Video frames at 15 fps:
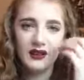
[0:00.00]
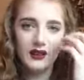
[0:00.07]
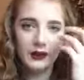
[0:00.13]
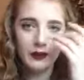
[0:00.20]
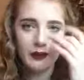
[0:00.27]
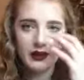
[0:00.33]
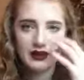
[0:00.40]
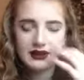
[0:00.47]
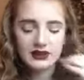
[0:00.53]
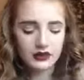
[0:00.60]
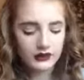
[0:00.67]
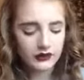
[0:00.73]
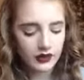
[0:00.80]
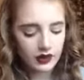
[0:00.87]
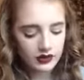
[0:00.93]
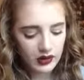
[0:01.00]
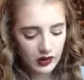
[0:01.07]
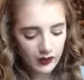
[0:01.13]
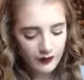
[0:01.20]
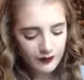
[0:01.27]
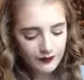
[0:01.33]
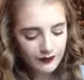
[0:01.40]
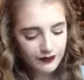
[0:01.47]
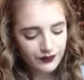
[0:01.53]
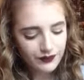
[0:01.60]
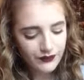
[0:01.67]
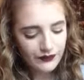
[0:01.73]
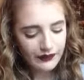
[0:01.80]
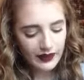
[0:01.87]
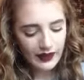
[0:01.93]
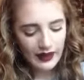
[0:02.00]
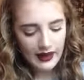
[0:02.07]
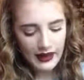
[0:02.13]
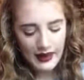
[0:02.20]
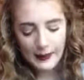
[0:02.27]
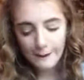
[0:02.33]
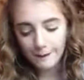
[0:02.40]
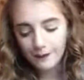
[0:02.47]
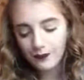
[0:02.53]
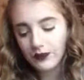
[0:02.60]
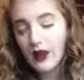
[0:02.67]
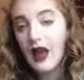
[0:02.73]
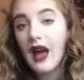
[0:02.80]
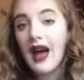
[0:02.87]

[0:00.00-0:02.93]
and like bits can fall down. And